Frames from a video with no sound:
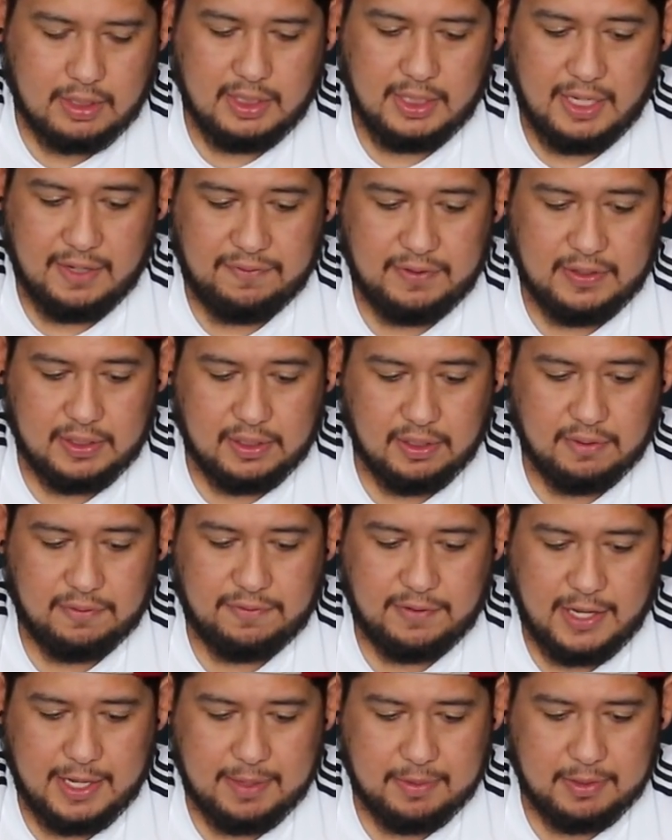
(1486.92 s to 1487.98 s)
Definitely good
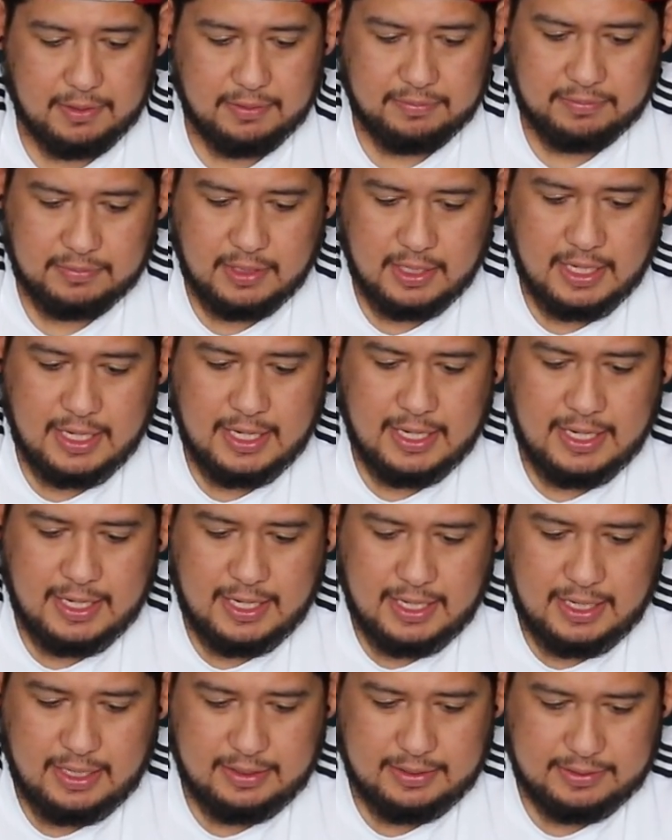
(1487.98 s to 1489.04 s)
flavor.
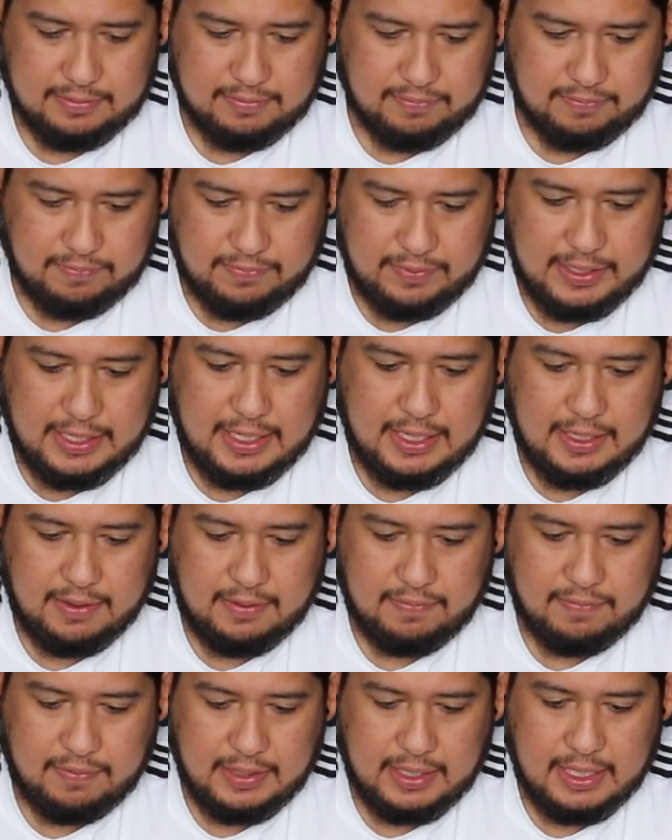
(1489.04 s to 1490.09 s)
It's
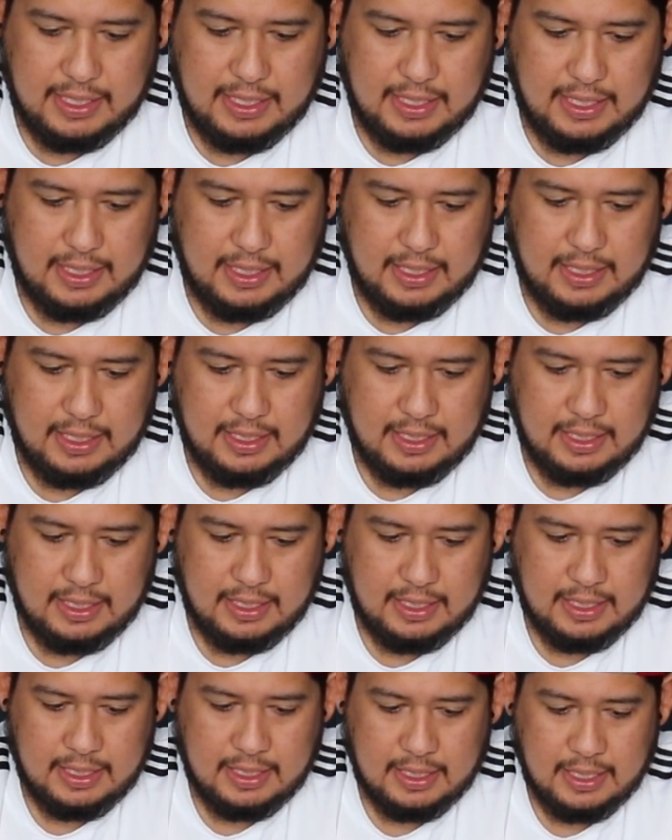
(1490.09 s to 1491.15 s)
really,
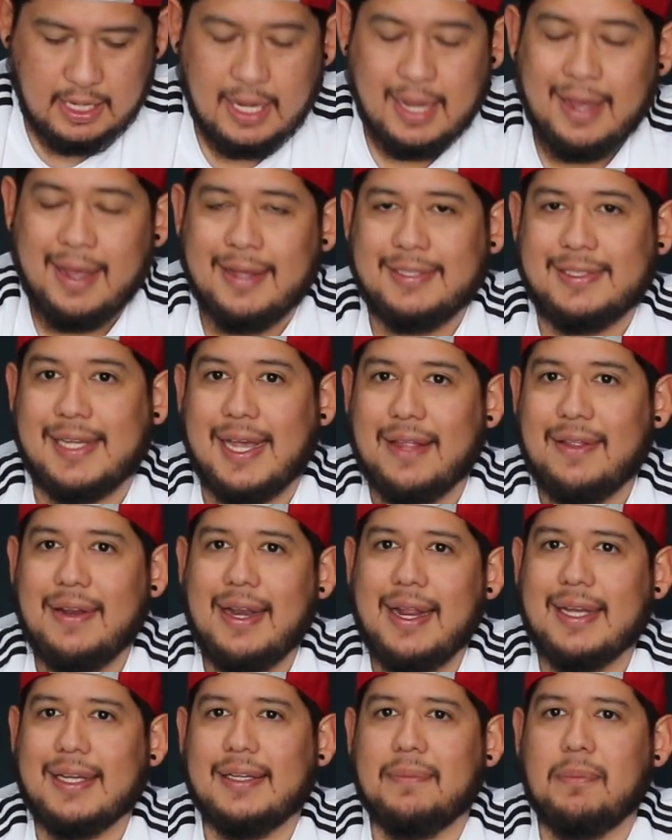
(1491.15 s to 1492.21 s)
it's kind of
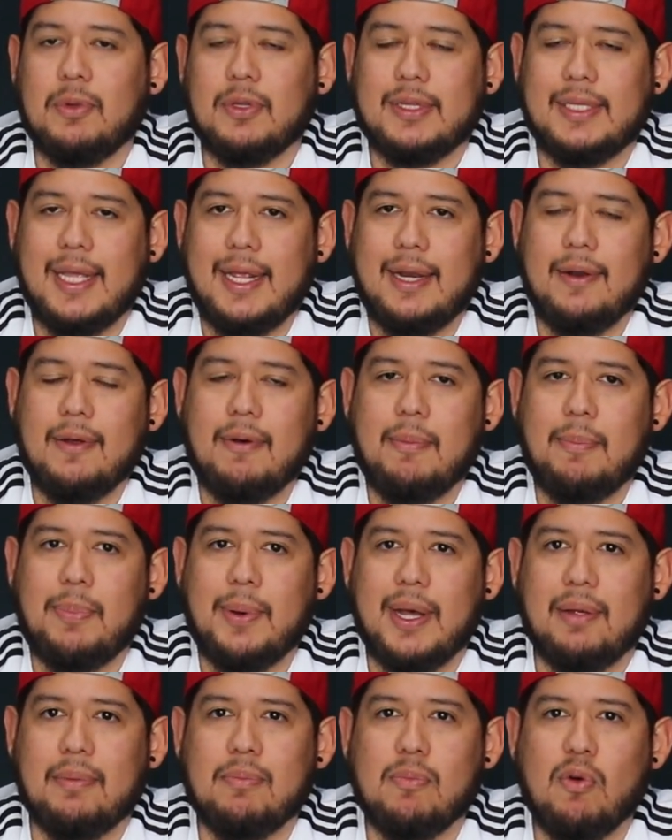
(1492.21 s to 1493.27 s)
like a Modelo,
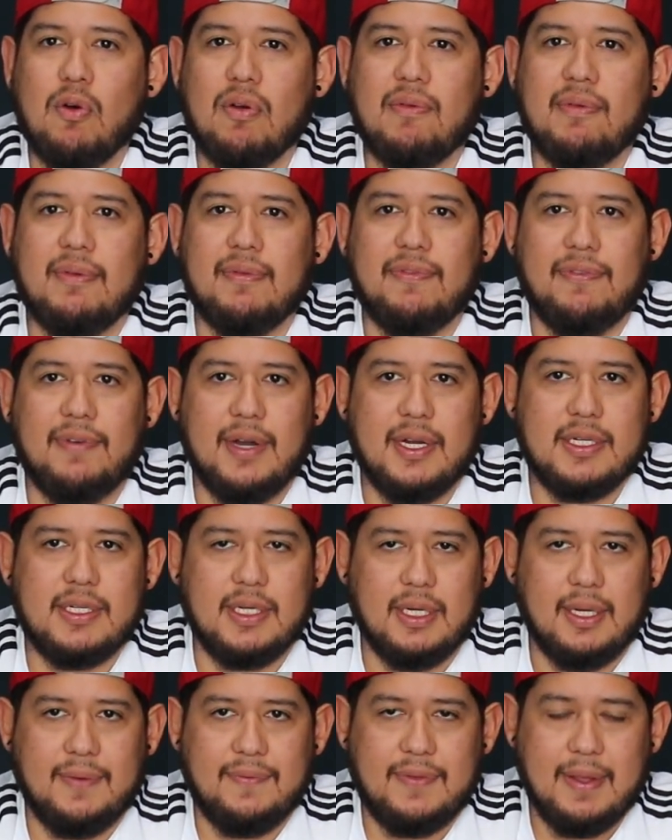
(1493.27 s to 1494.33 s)
but more
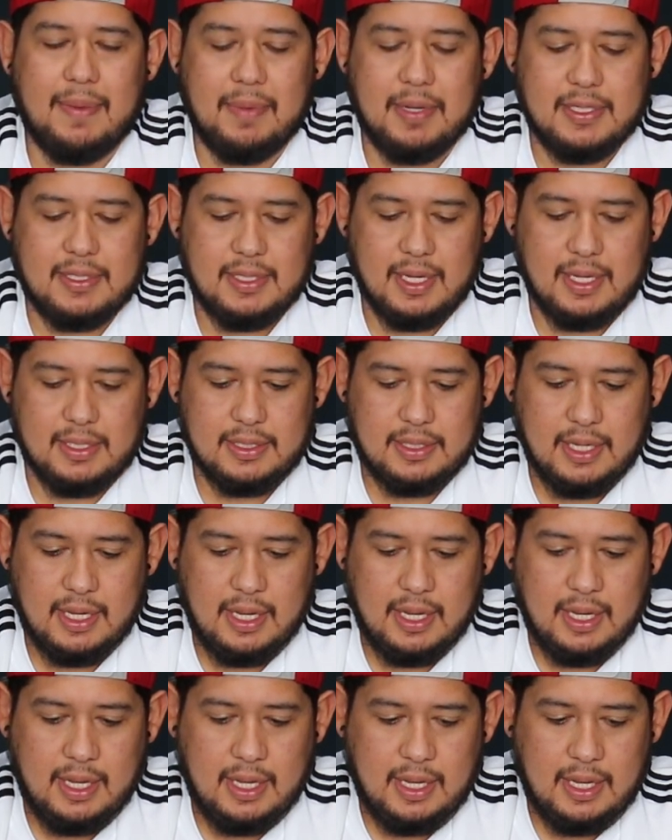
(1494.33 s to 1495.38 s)
refreshing, if that makes sense.
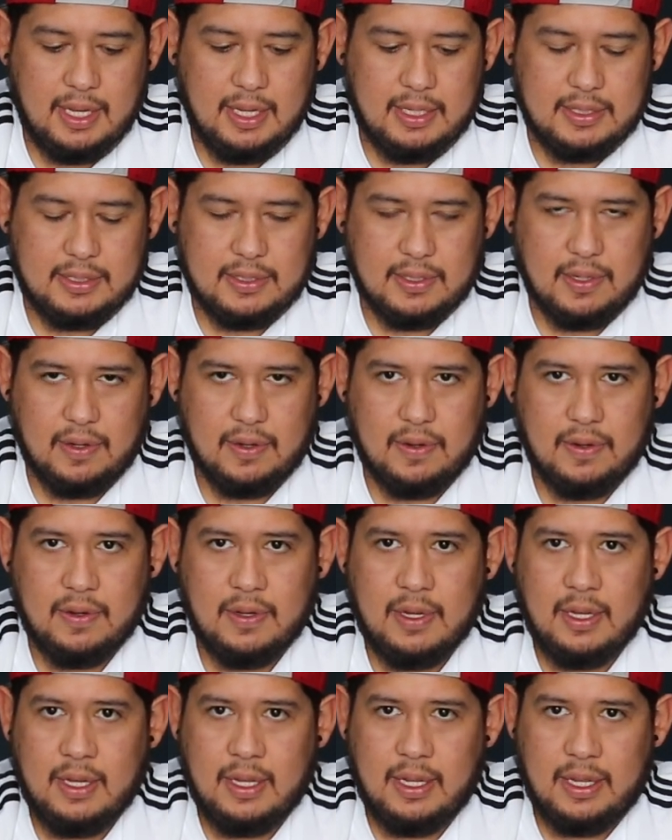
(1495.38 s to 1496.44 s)
So
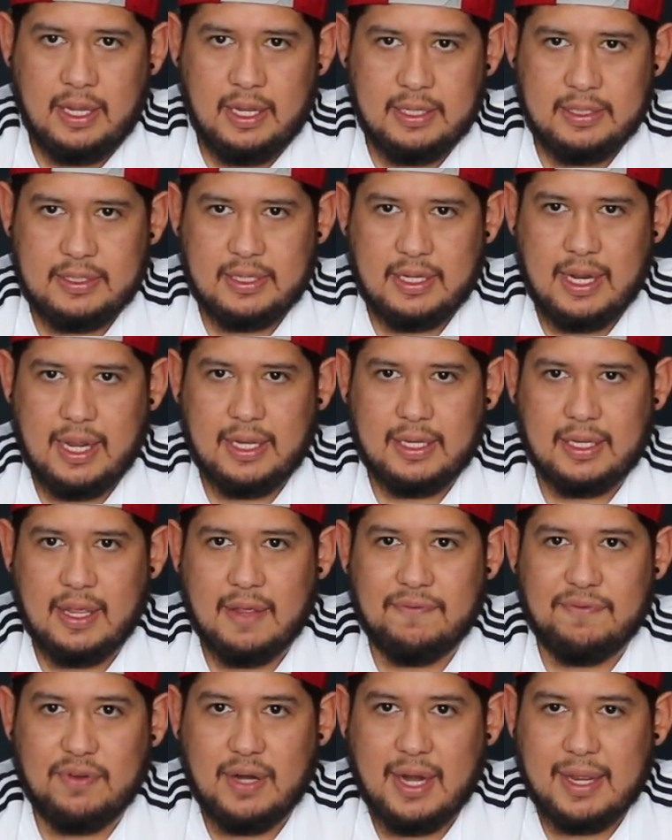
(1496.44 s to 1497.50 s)
it's like,
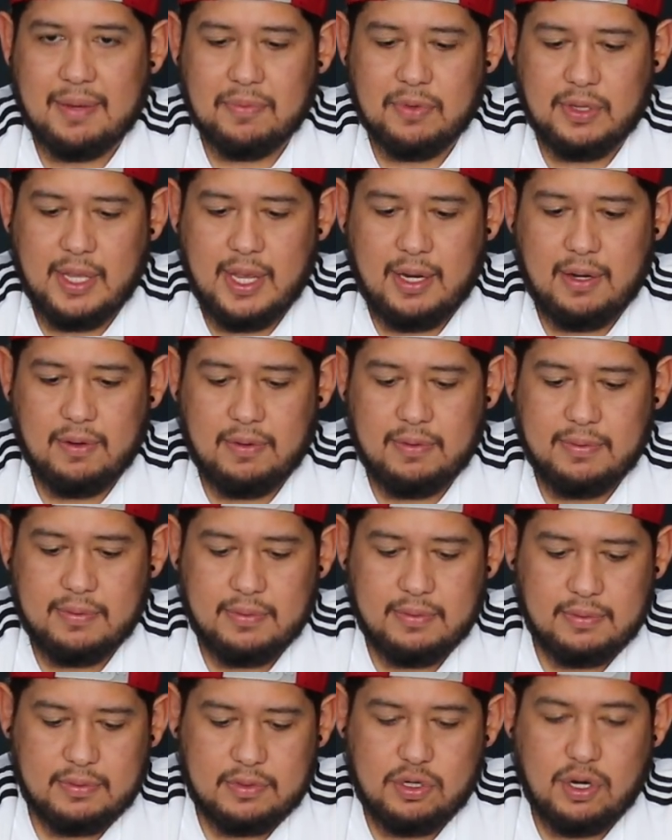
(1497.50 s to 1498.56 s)
if you like Modelo,
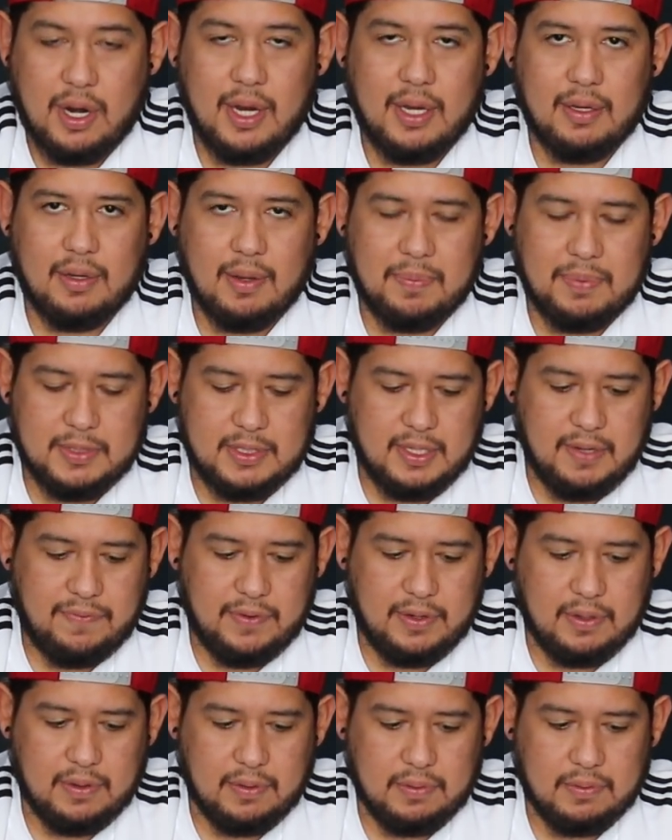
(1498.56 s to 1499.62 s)
try a
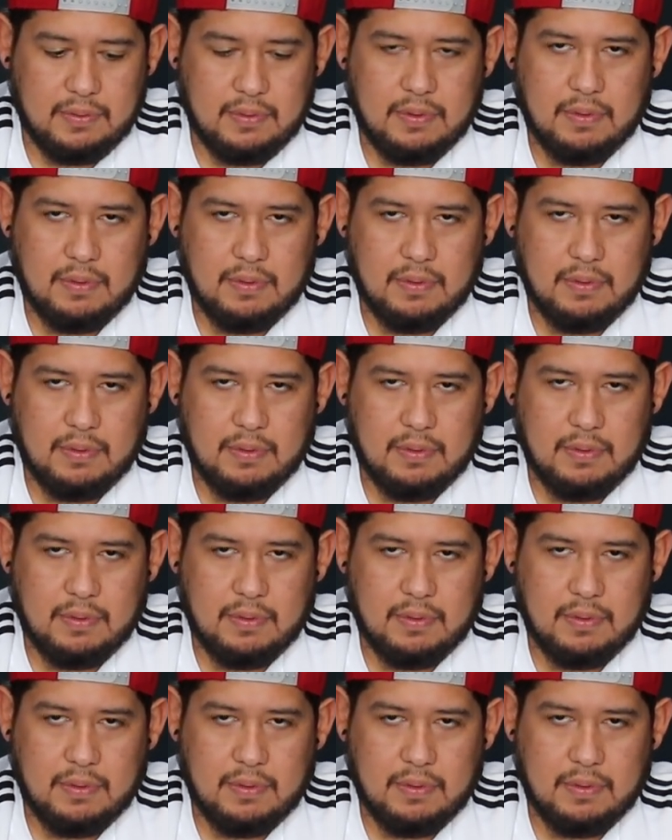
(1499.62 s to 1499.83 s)
Pacifico,